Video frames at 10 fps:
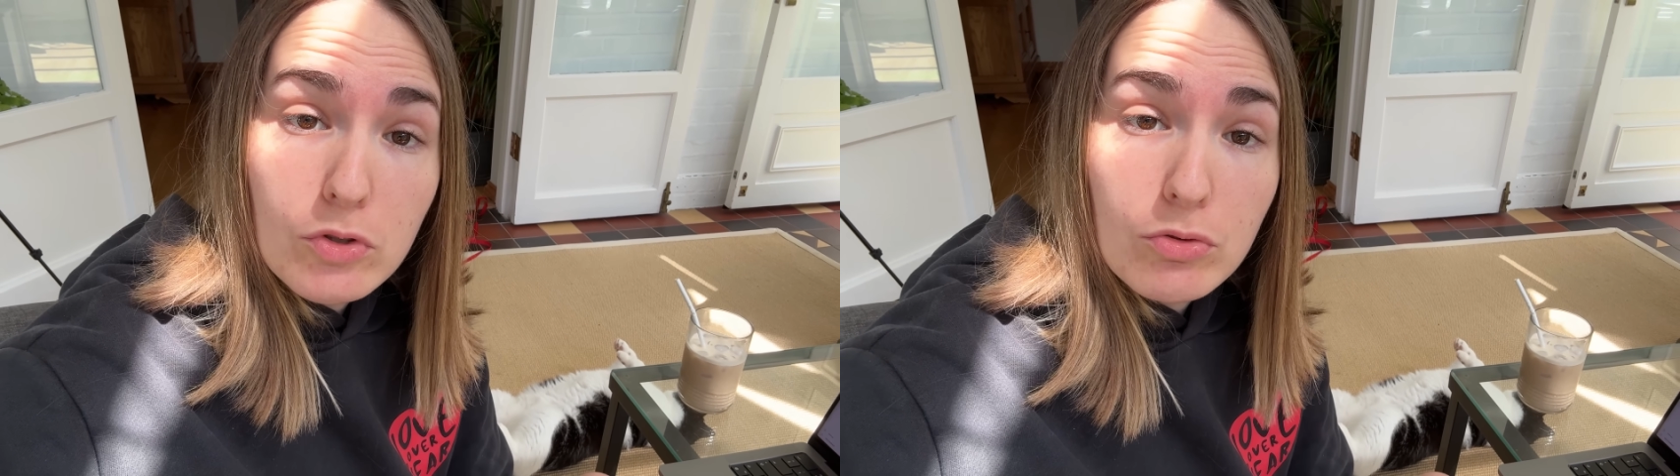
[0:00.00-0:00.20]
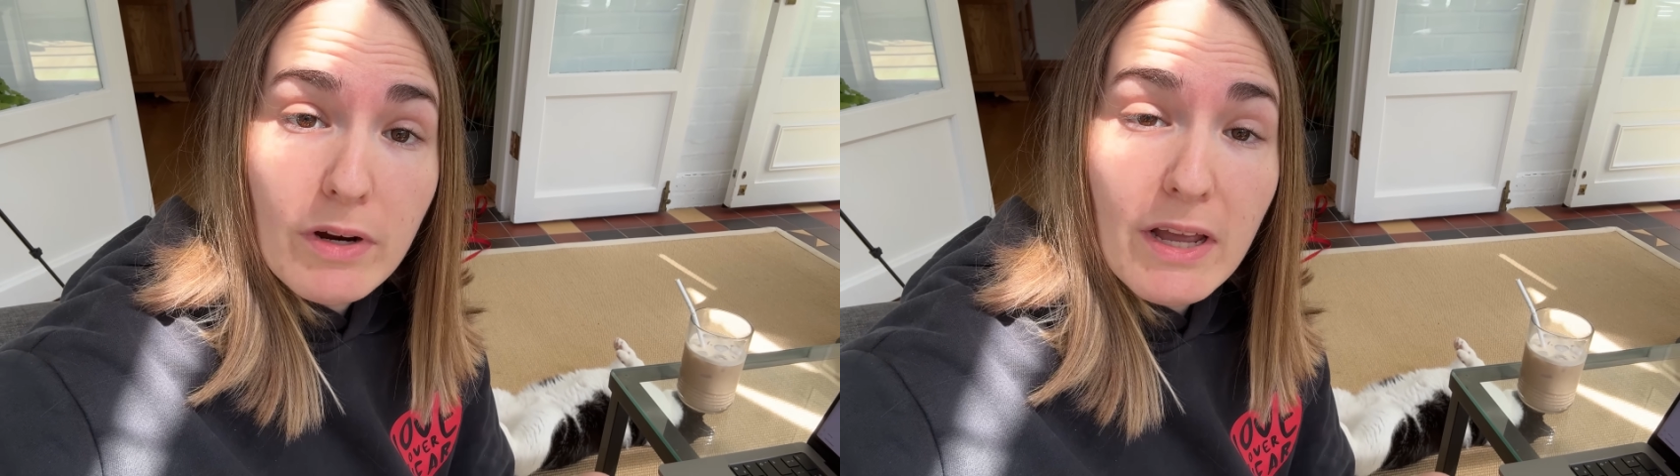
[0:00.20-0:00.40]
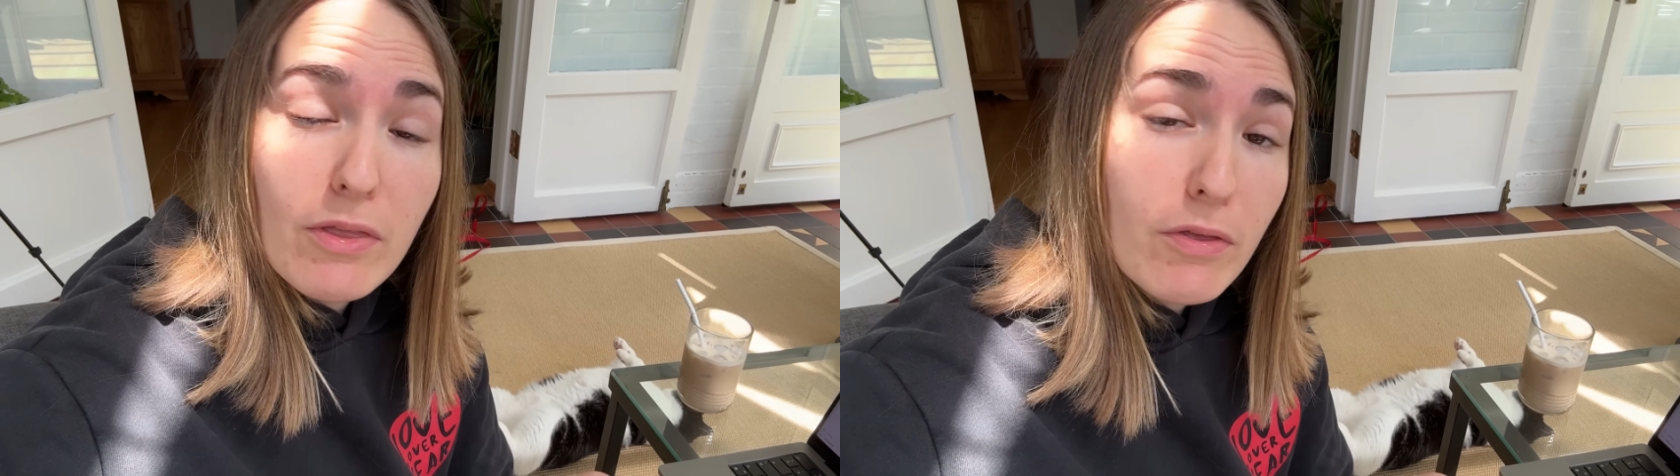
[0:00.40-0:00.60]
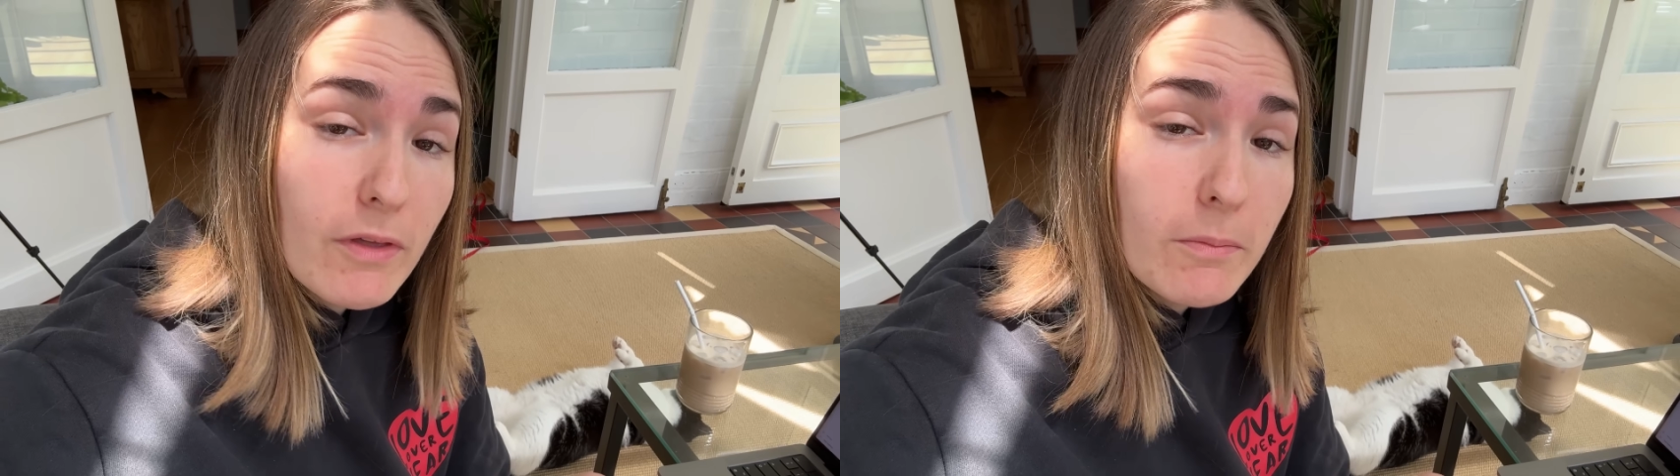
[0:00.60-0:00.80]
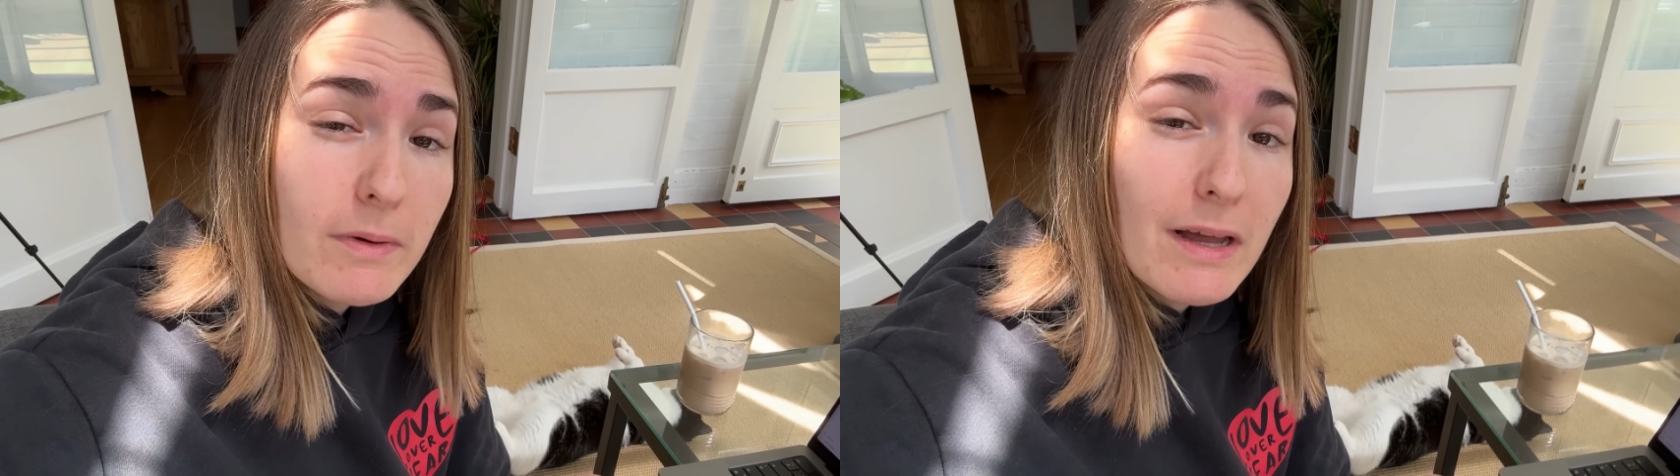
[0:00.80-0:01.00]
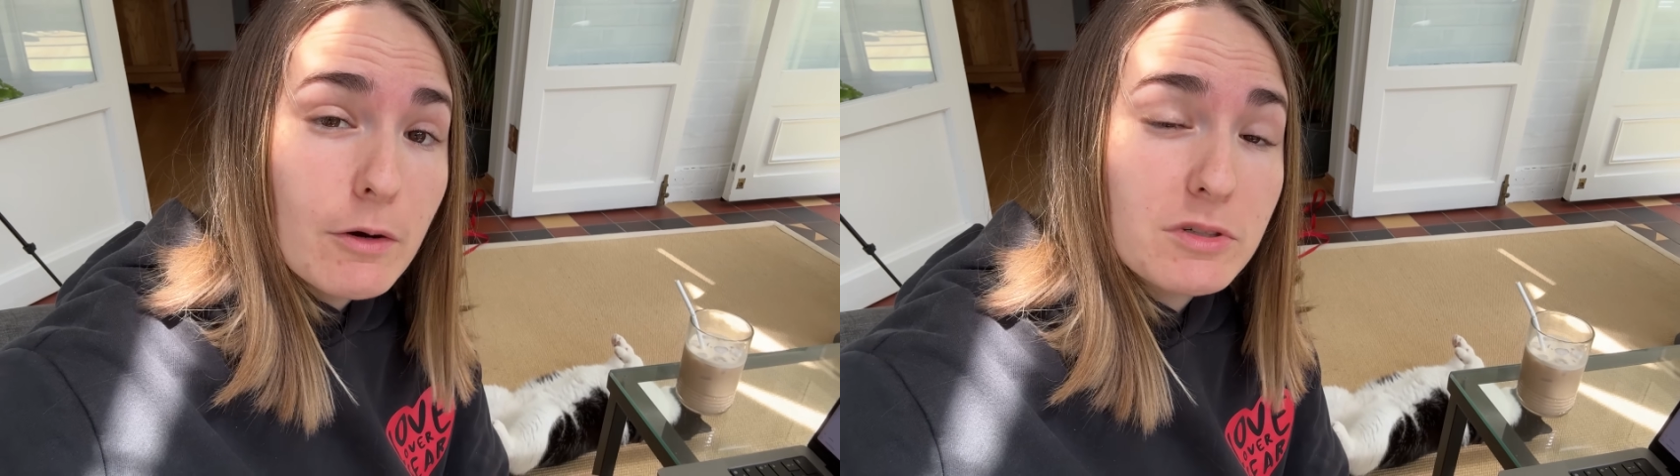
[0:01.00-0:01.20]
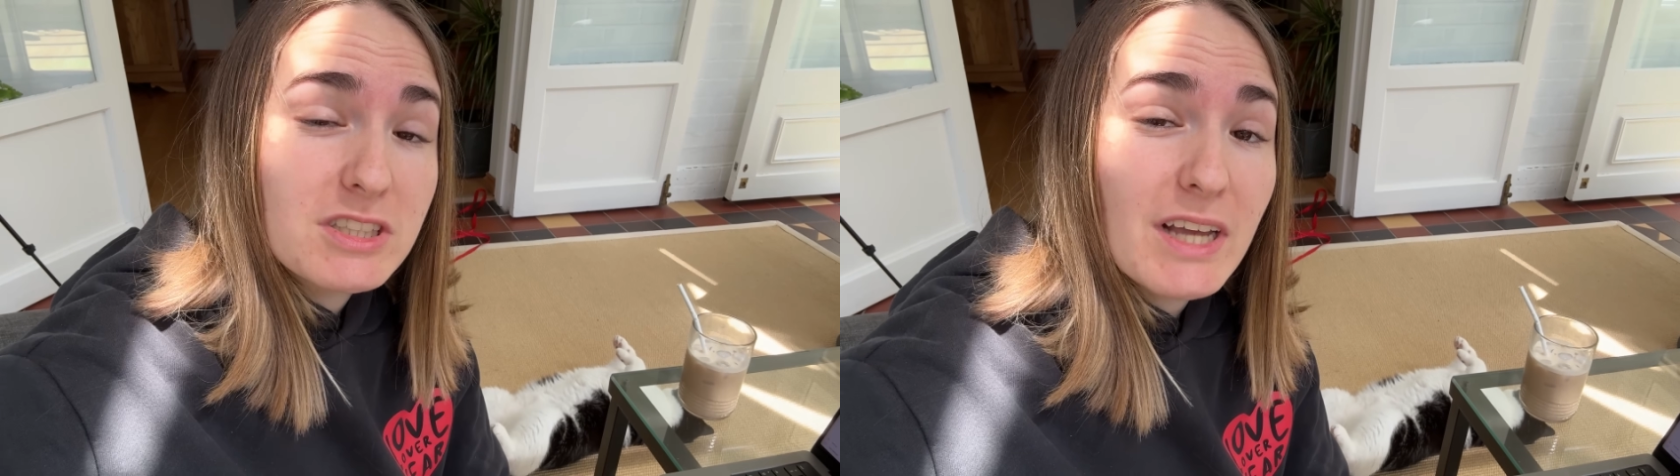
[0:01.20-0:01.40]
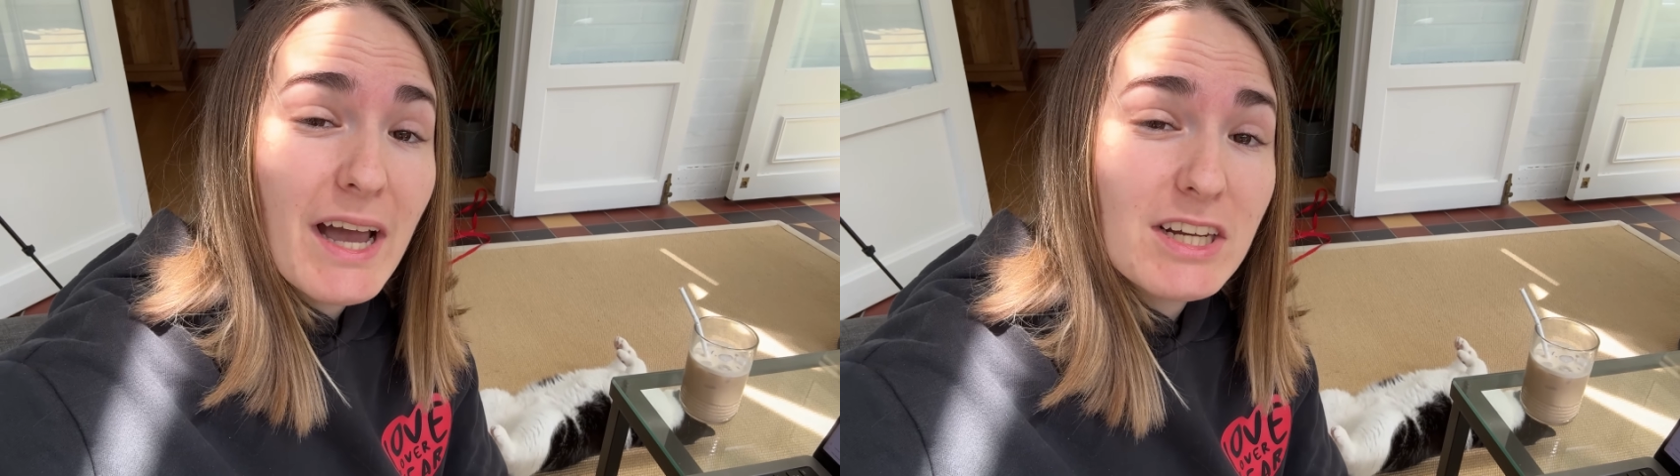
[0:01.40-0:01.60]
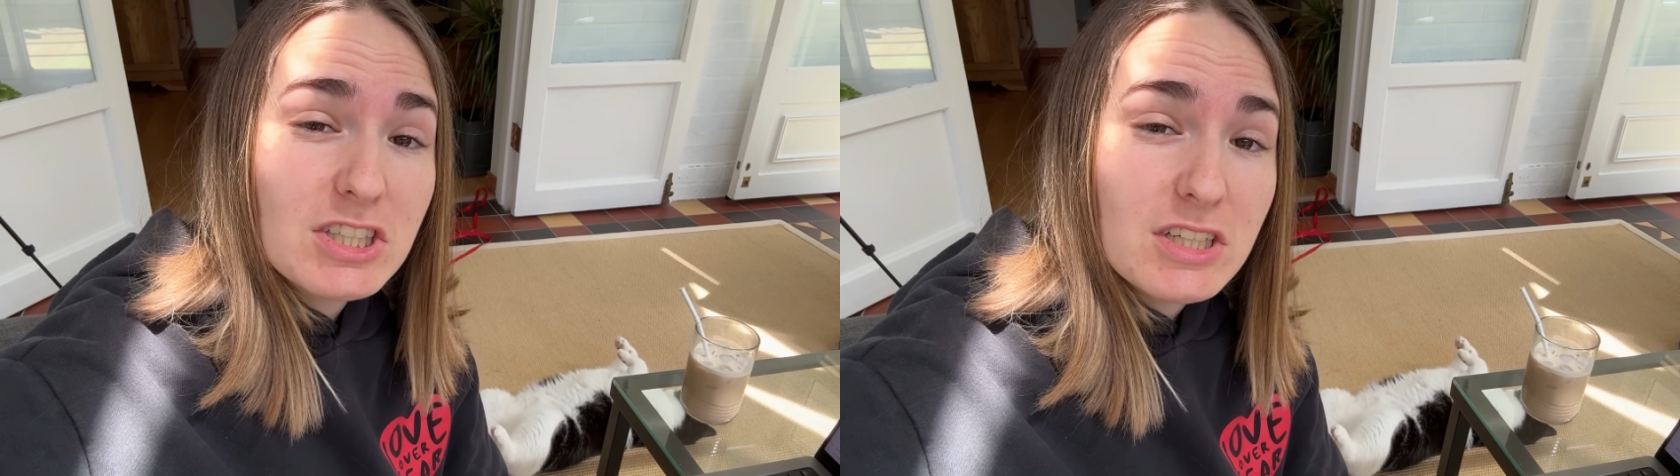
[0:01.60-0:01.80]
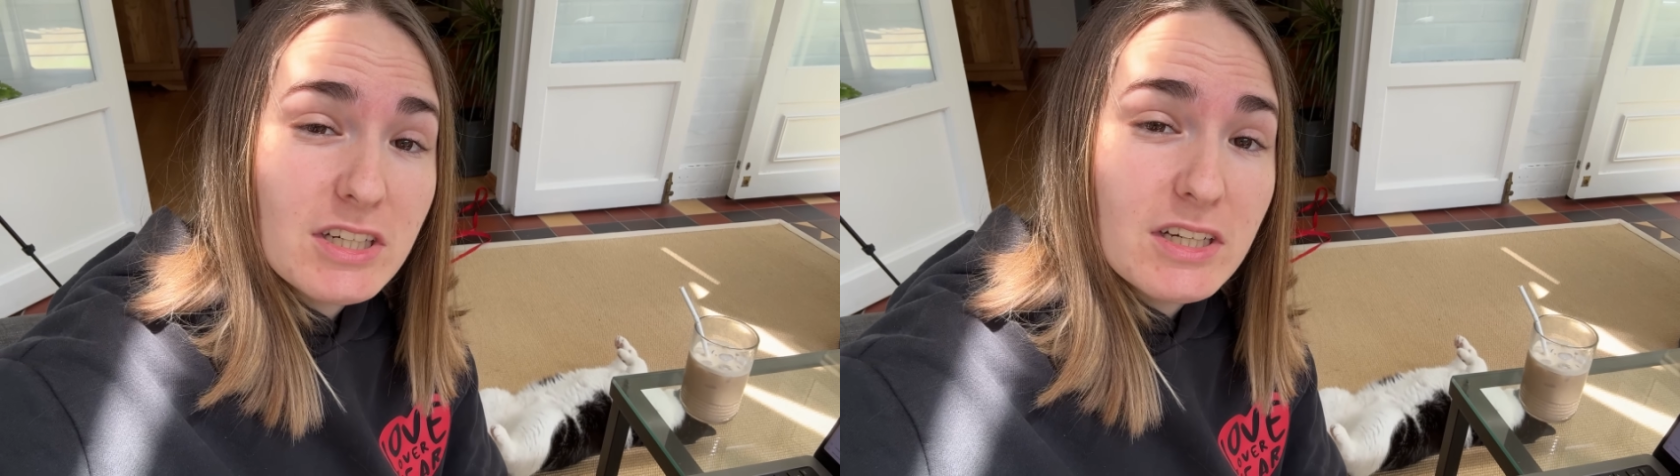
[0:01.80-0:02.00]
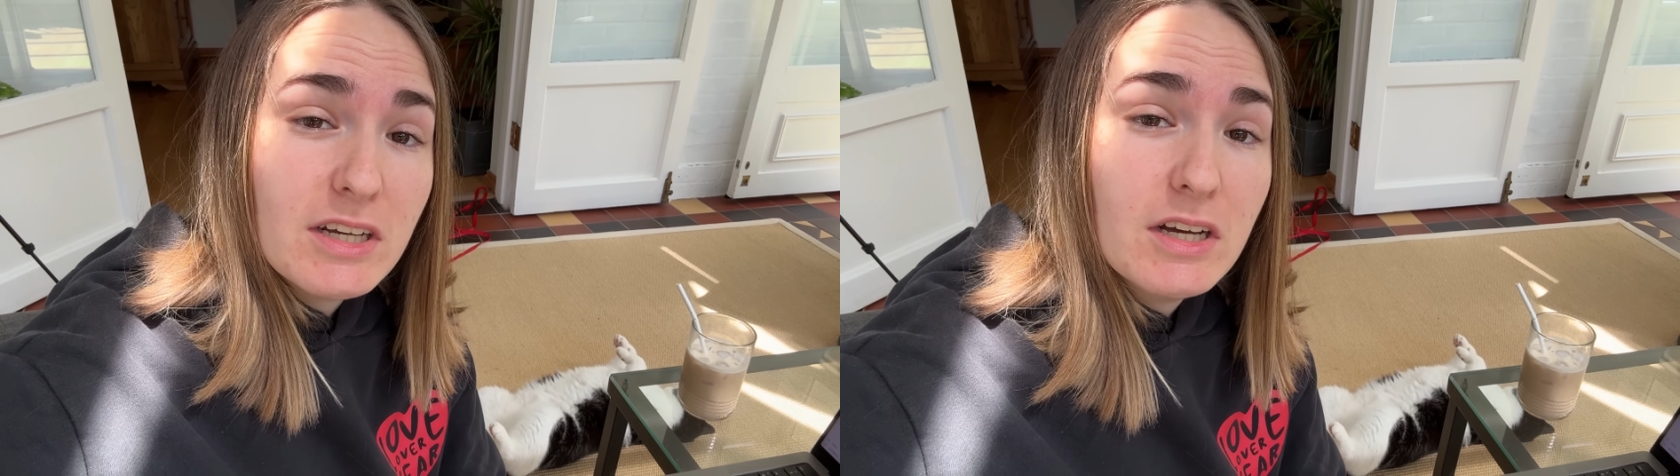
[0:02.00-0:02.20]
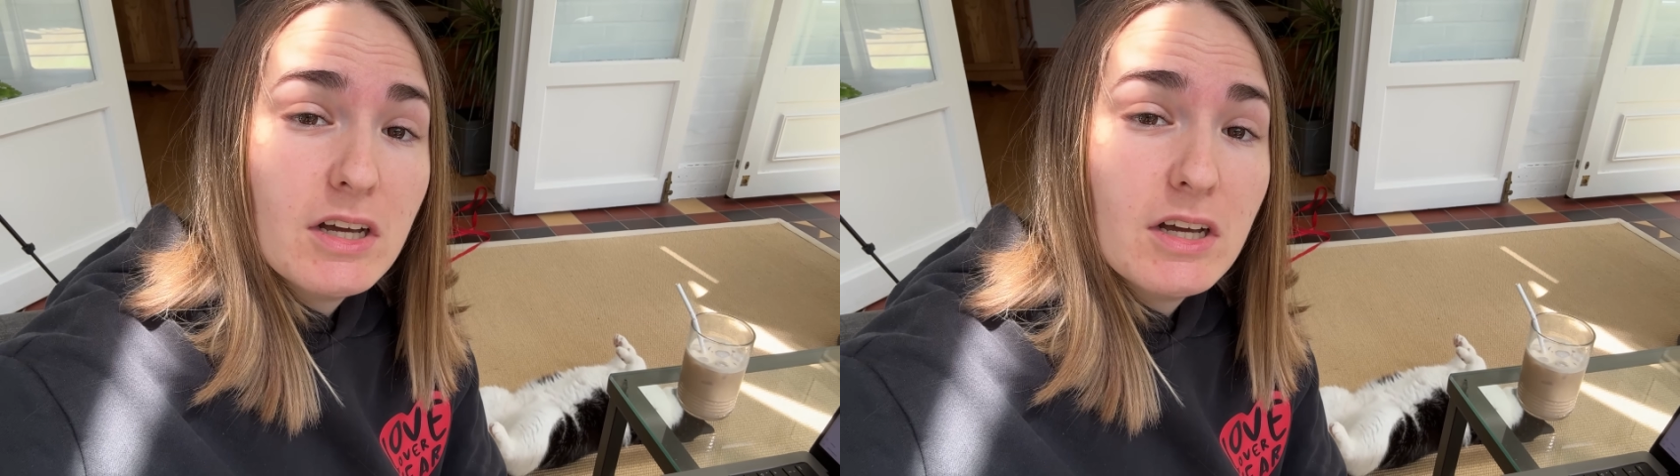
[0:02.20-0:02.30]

create the thumbnail, which is actually